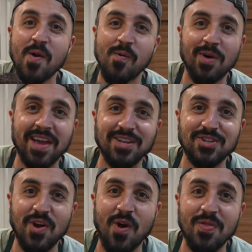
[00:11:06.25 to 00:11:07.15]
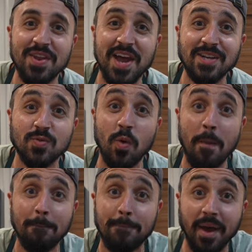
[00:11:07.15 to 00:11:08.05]
We'll catch y'all in the next
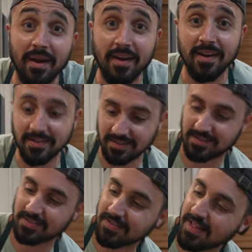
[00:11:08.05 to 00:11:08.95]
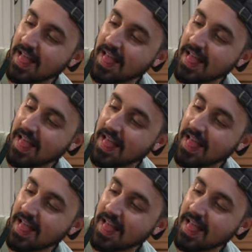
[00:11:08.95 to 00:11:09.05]
one. Peace!